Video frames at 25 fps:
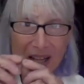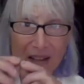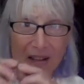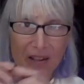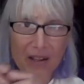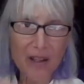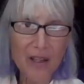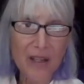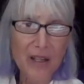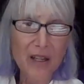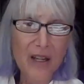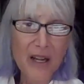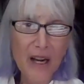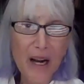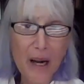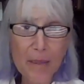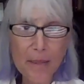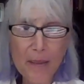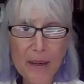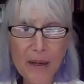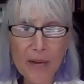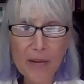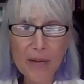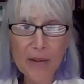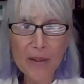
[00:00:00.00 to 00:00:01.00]
They're
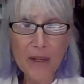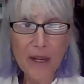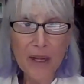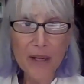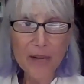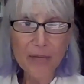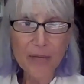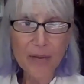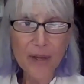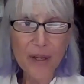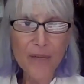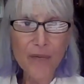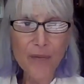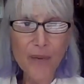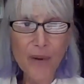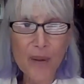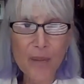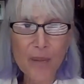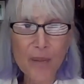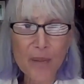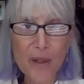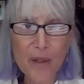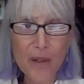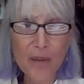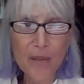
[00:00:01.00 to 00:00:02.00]
about 3 or 4
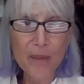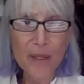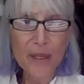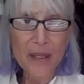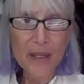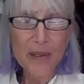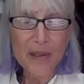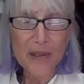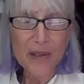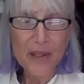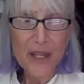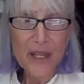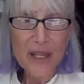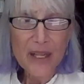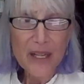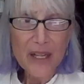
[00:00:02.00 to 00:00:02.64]
millimeters.